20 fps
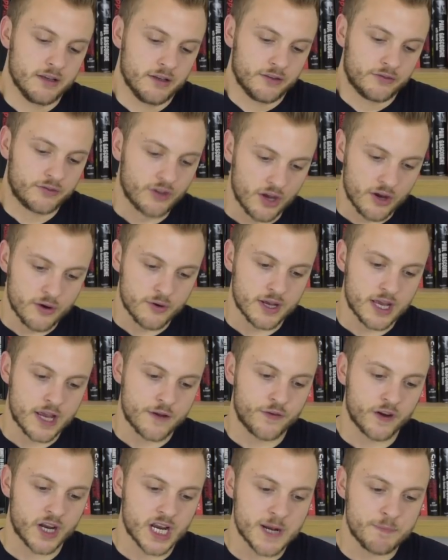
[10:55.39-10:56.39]
So
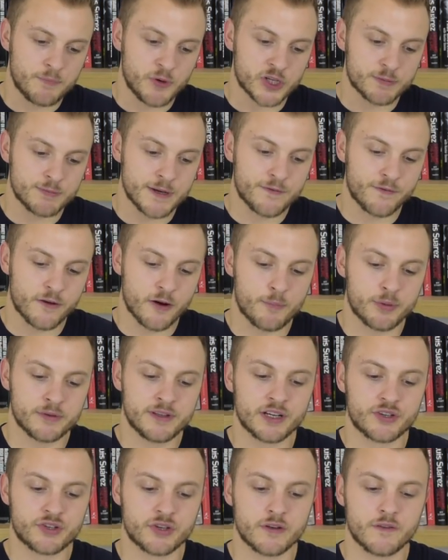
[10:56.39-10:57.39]
if you're going to push me for a
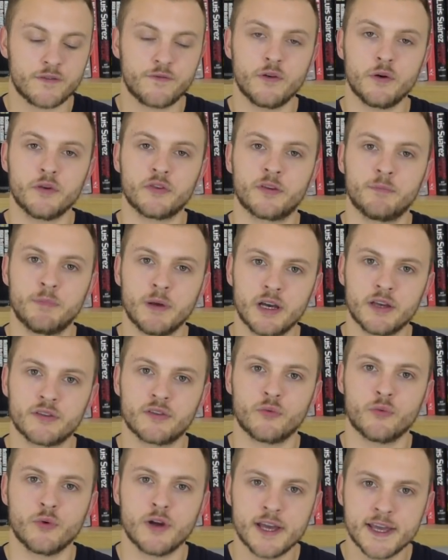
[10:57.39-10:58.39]
prediction for Spurs
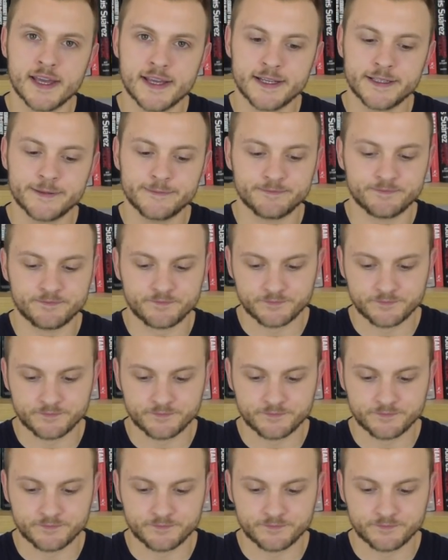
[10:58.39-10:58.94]
away,